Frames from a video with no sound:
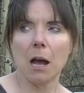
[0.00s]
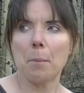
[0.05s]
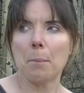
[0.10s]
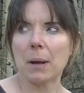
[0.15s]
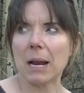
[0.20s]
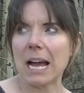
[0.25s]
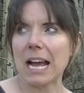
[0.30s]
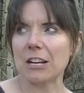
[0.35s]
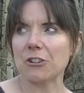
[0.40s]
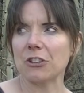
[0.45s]

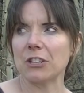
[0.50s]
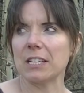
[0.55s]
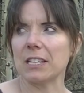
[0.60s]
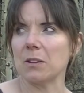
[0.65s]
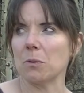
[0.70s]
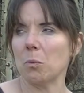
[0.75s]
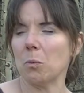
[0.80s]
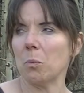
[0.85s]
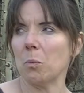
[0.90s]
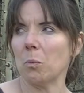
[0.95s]
but I actually
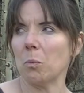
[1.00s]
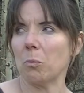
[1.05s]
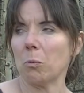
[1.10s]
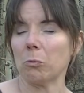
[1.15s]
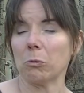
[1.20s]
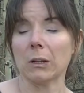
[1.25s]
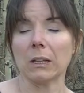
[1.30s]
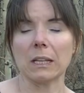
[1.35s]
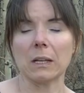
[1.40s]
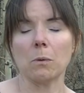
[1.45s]
didn't
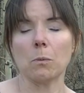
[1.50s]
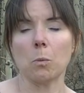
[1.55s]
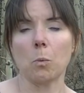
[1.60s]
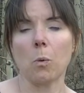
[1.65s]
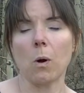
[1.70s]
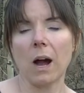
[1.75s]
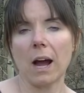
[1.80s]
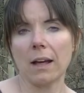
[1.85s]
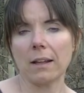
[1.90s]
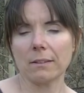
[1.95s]
really
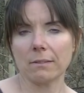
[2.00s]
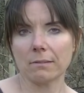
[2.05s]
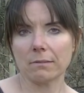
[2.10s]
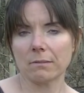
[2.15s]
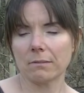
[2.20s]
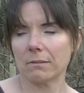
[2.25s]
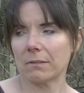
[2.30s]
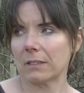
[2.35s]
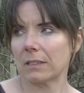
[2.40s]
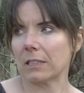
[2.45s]
want
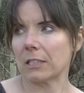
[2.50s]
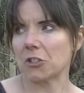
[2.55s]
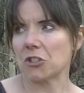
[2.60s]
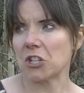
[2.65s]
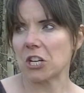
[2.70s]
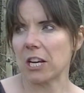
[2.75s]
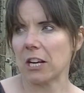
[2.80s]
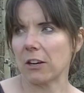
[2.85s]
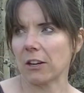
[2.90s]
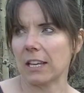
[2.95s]
the
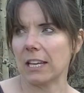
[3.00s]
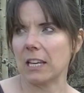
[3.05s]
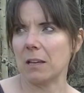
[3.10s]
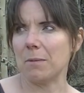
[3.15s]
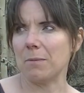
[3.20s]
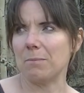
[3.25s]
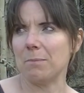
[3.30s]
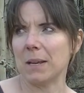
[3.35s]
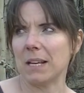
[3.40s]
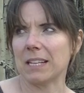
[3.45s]

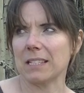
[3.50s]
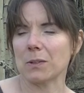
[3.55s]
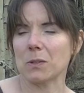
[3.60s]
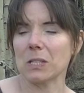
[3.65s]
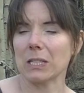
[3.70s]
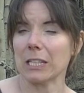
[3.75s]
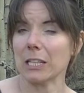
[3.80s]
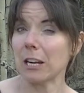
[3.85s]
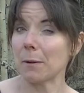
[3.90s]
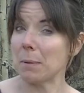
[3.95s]
Cherokee because it was
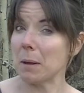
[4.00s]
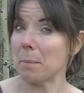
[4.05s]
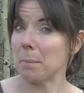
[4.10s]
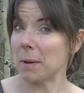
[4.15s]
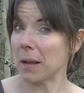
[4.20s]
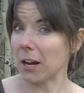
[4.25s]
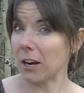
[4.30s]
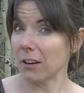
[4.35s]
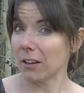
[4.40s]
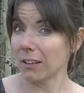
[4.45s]
a little bit
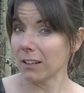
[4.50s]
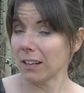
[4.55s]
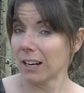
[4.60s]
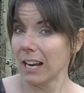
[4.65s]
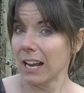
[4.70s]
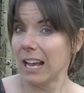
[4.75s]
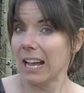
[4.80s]
bigger,